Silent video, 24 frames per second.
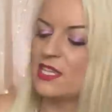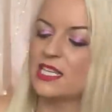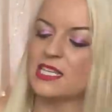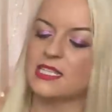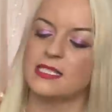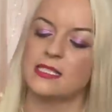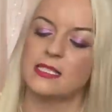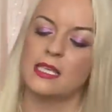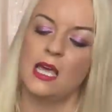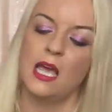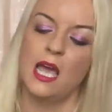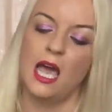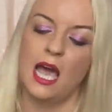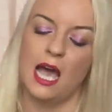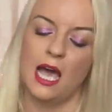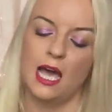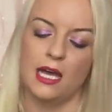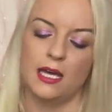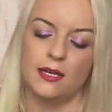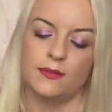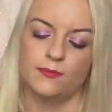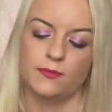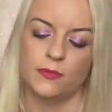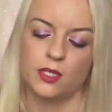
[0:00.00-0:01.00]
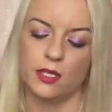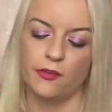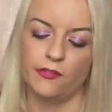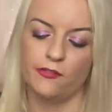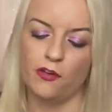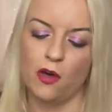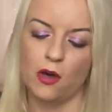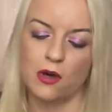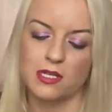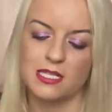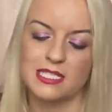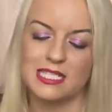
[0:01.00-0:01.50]
this, um, the
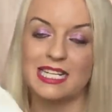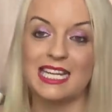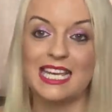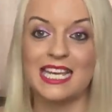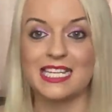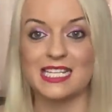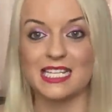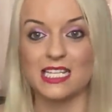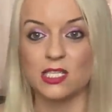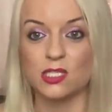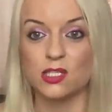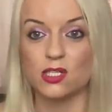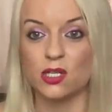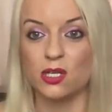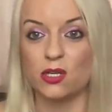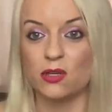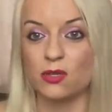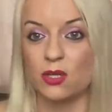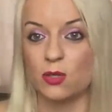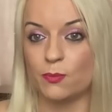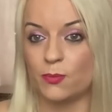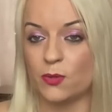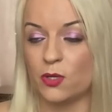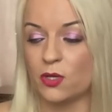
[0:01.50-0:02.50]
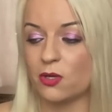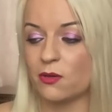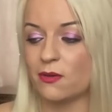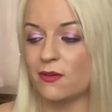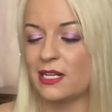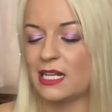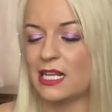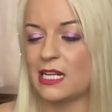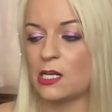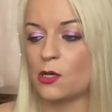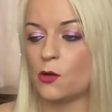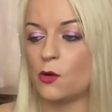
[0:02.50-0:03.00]
fox leading to the book
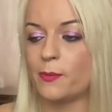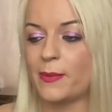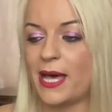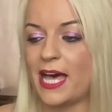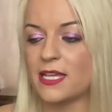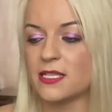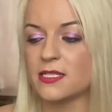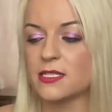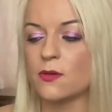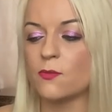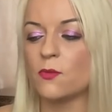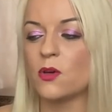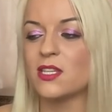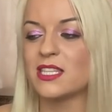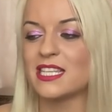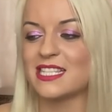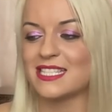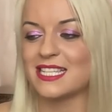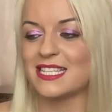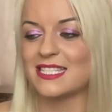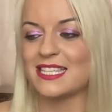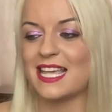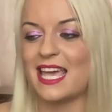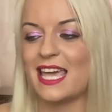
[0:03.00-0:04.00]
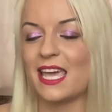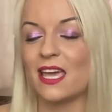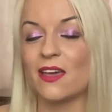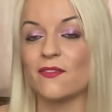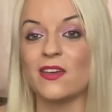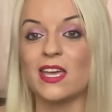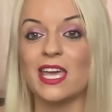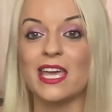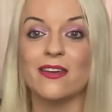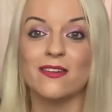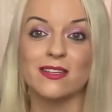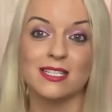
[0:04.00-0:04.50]
Lenormand. So what this is saying over
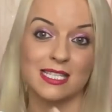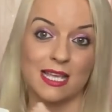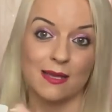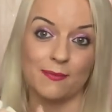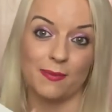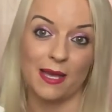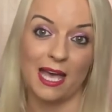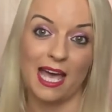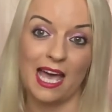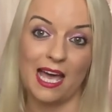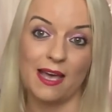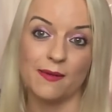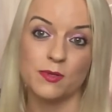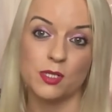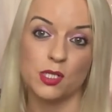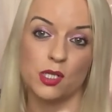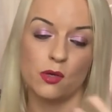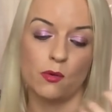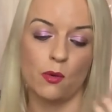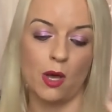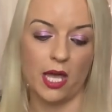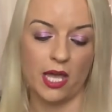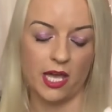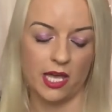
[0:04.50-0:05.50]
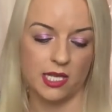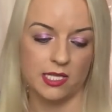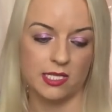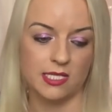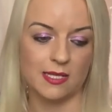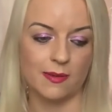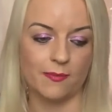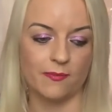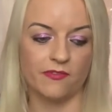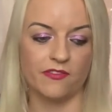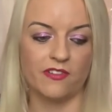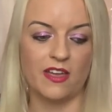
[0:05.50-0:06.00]
here is that perhaps you heard
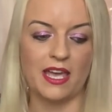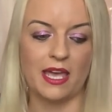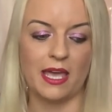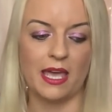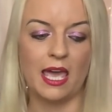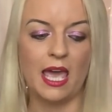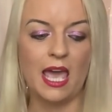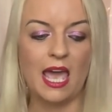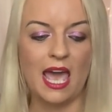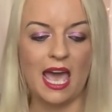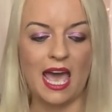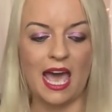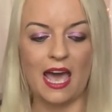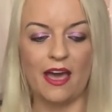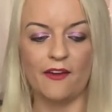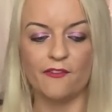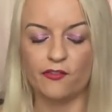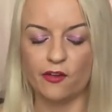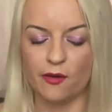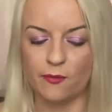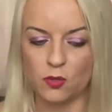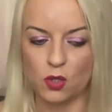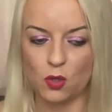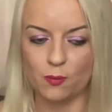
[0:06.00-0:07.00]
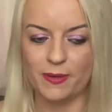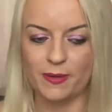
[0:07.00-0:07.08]
something uh, from your